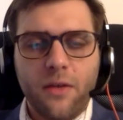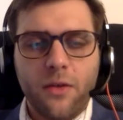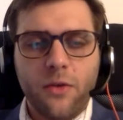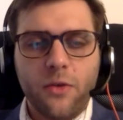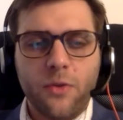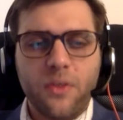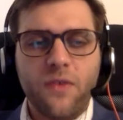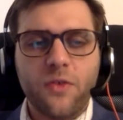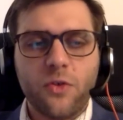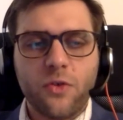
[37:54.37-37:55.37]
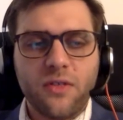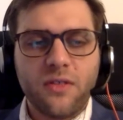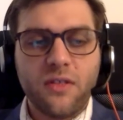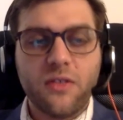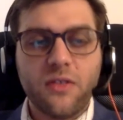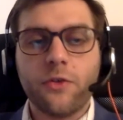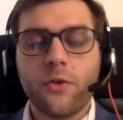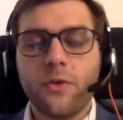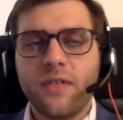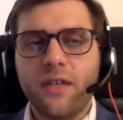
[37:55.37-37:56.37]
those who receive social assistance
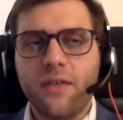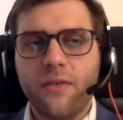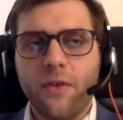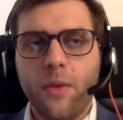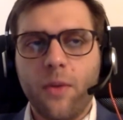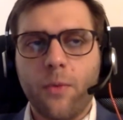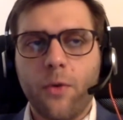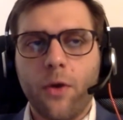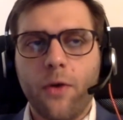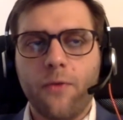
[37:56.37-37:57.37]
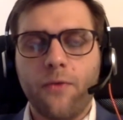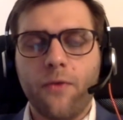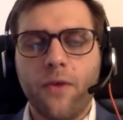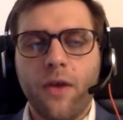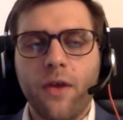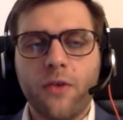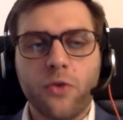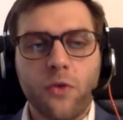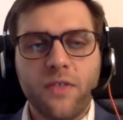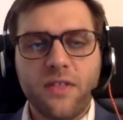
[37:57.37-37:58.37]
also receive a number of
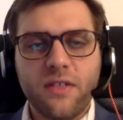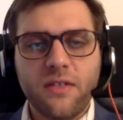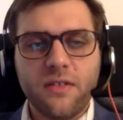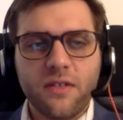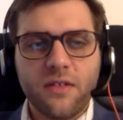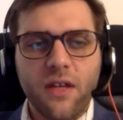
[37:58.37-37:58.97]
services,